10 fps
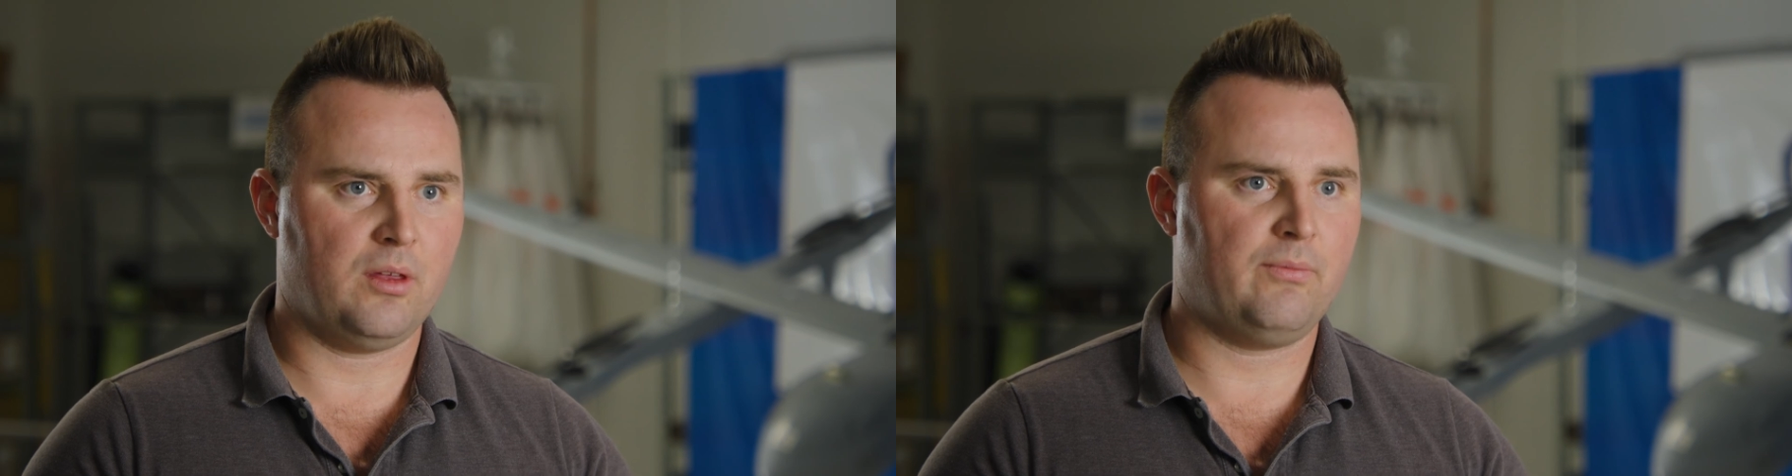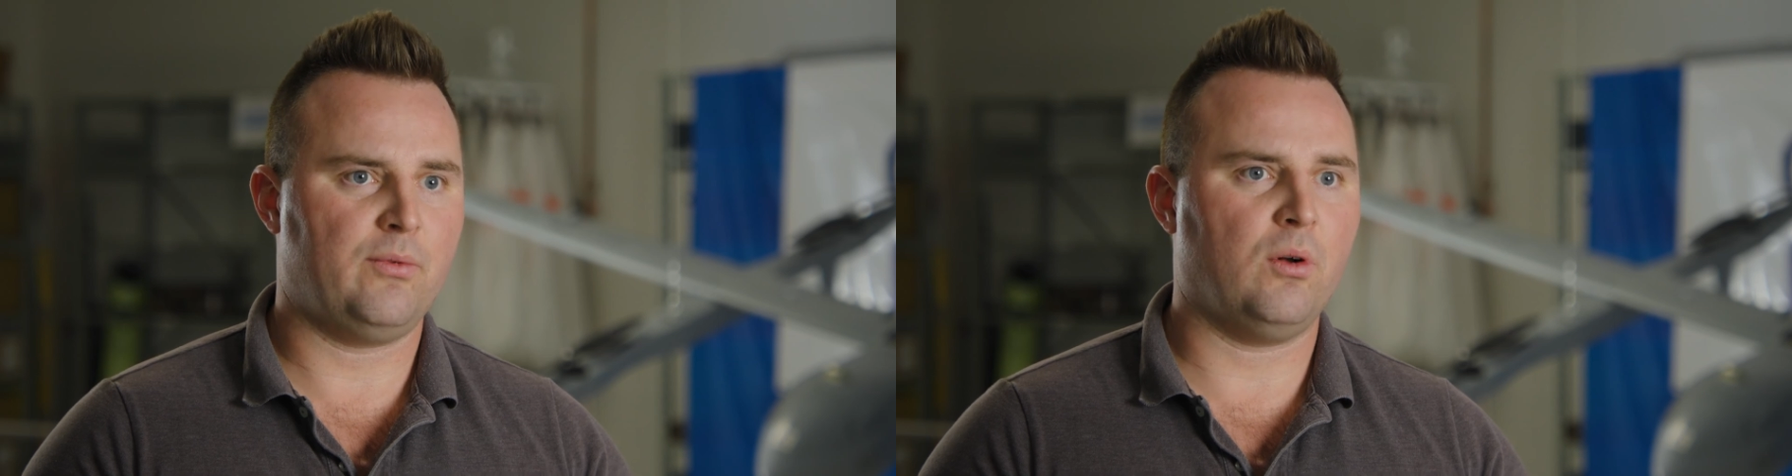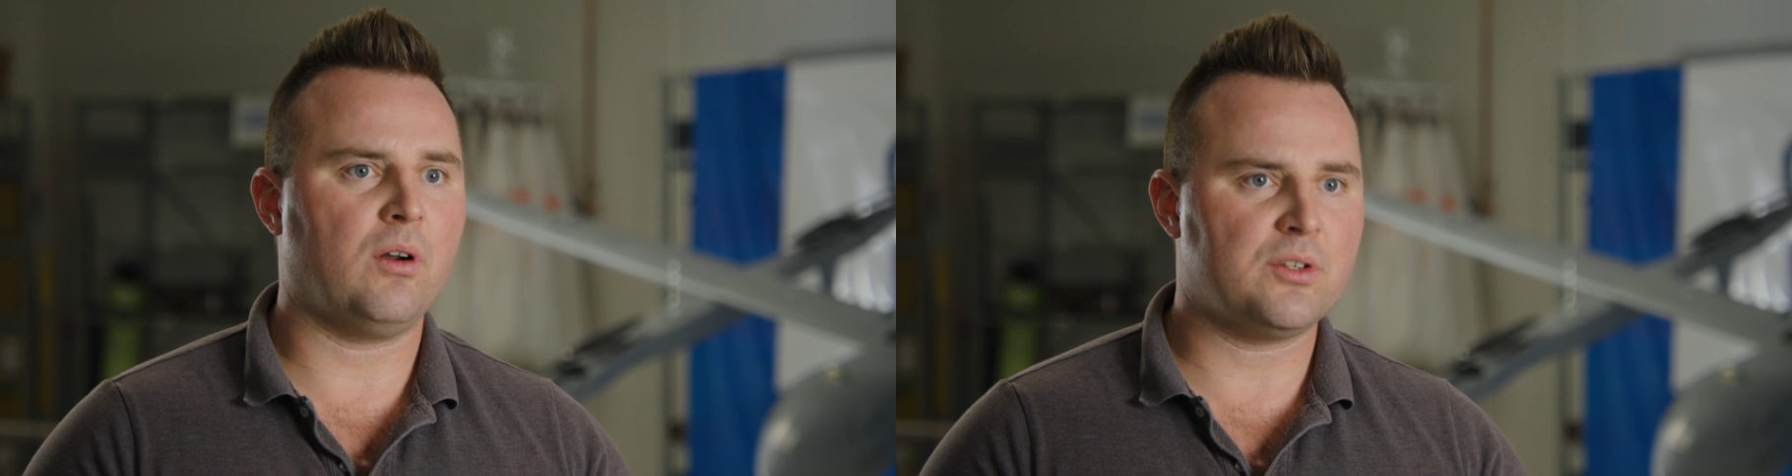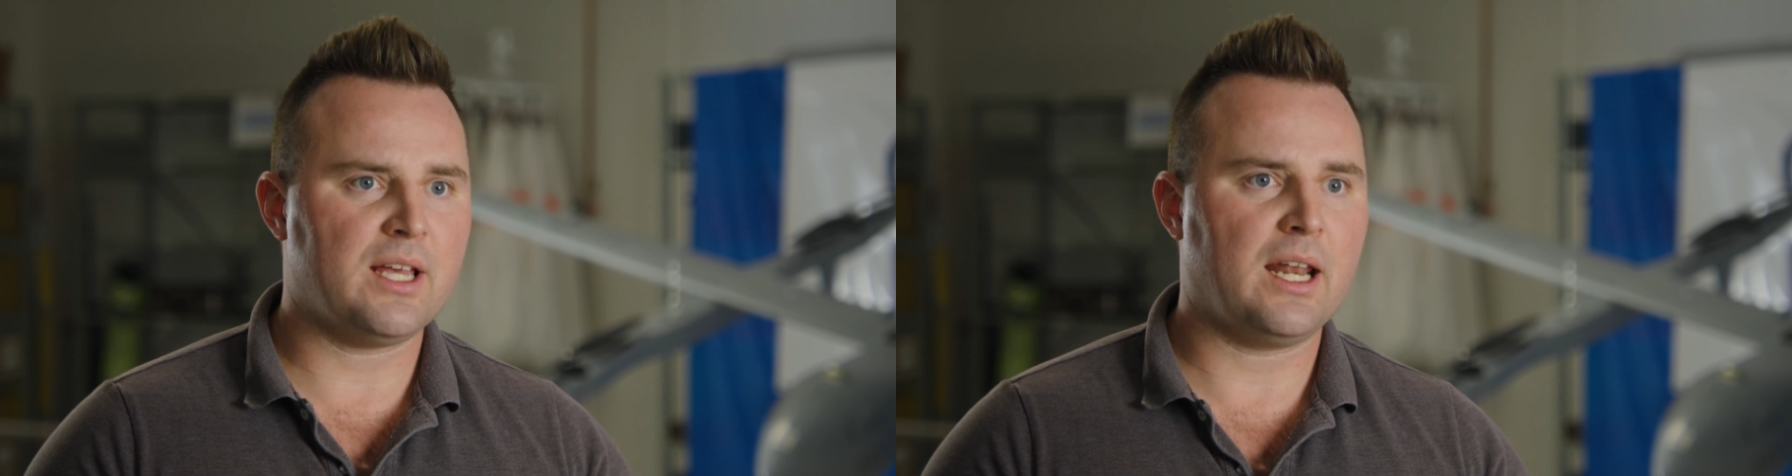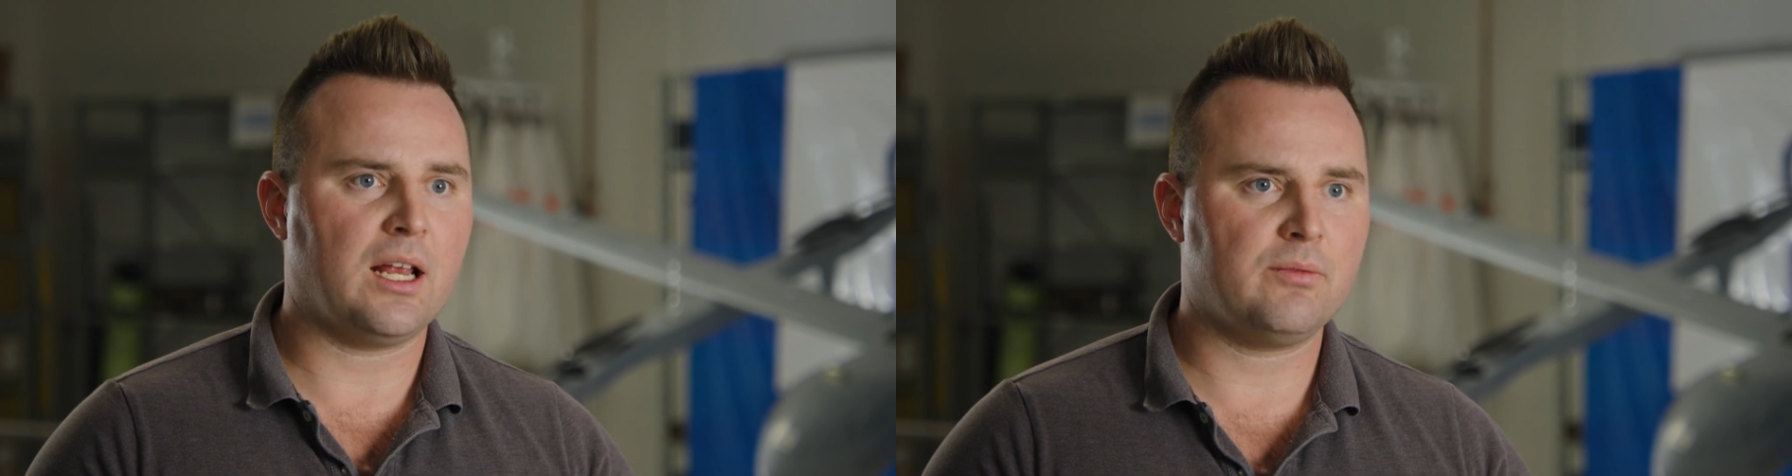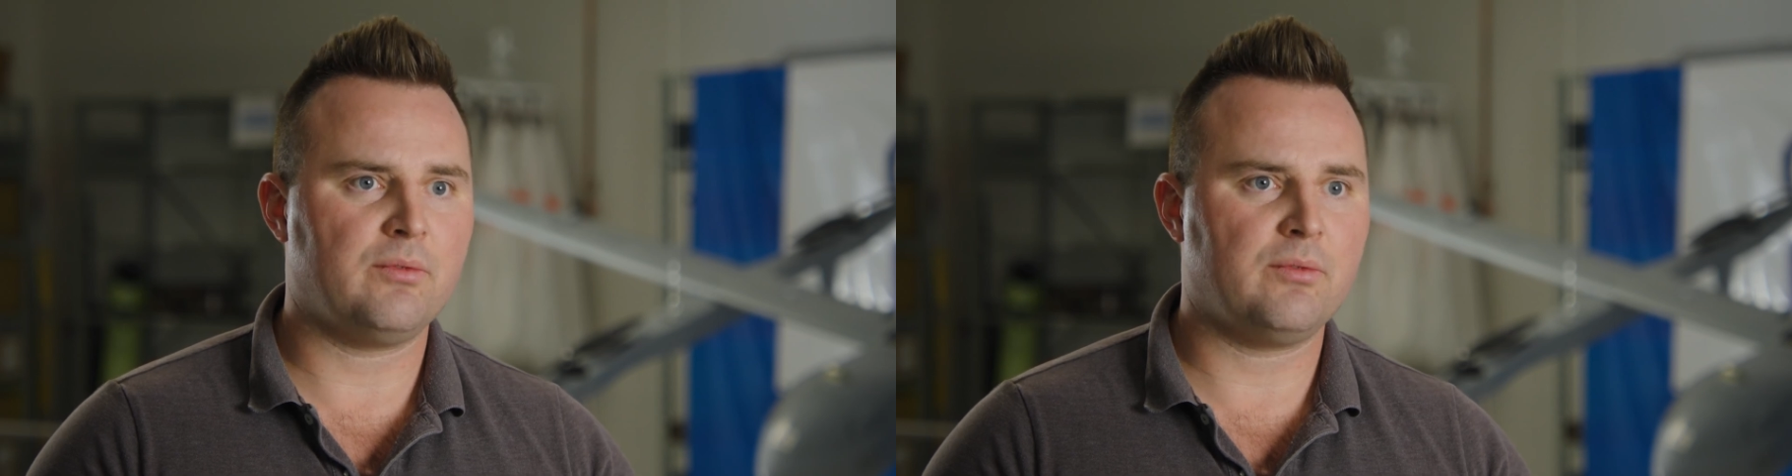a full understanding of,